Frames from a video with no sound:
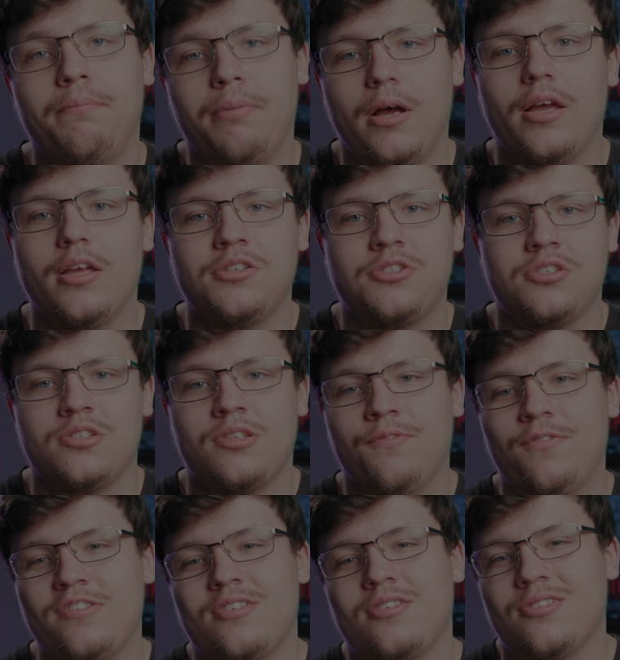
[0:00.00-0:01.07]
but it's just the
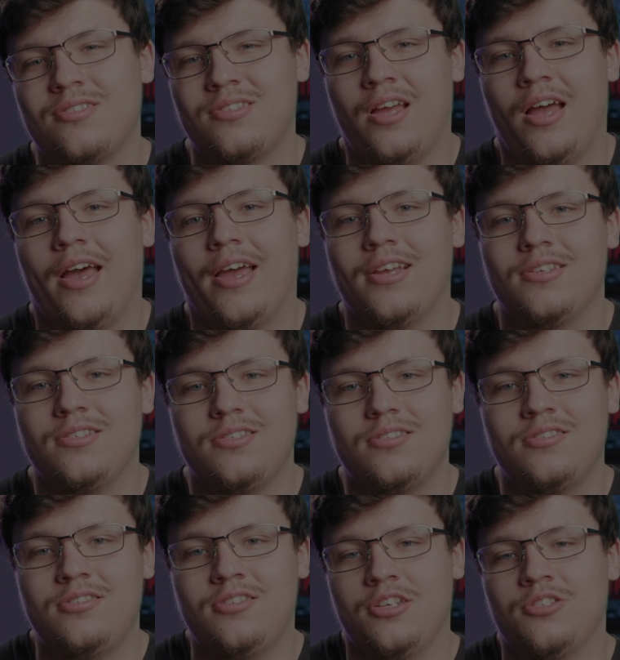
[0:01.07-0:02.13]
physical size
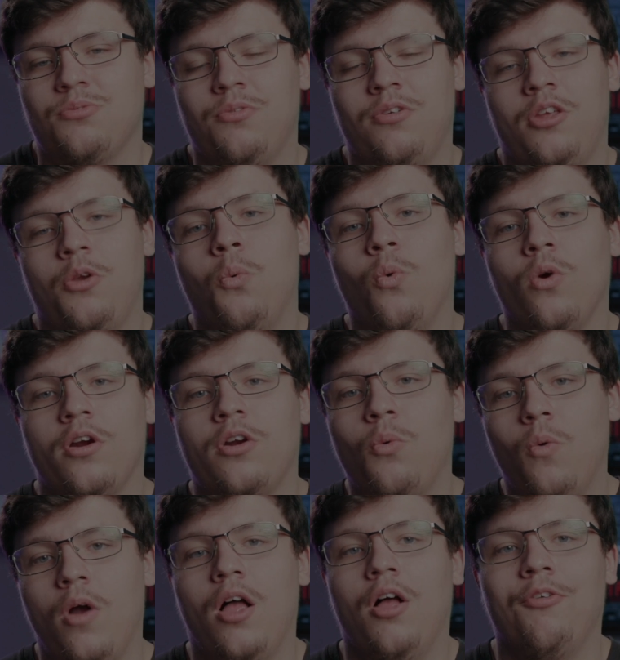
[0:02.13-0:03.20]
doesn't really work
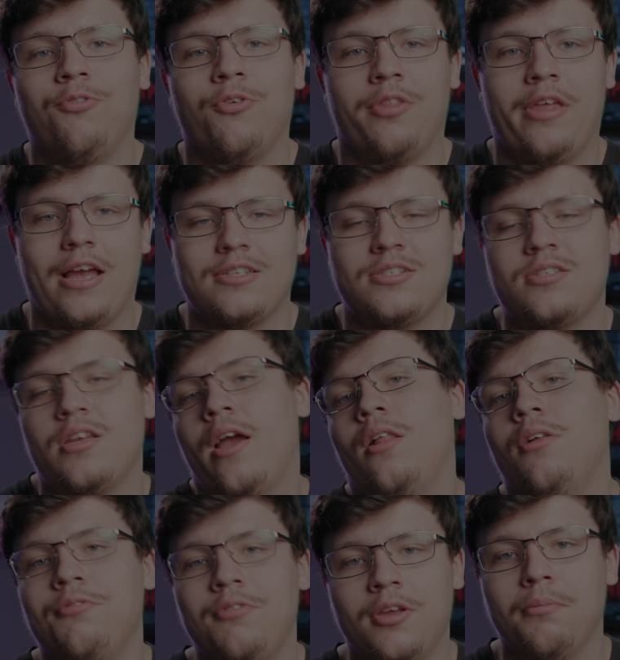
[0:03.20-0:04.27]
well for that
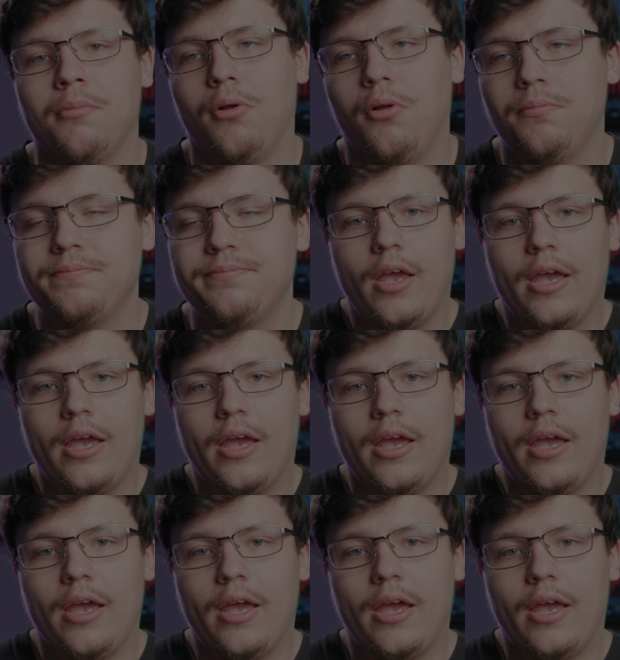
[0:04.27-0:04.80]
style of gimbal.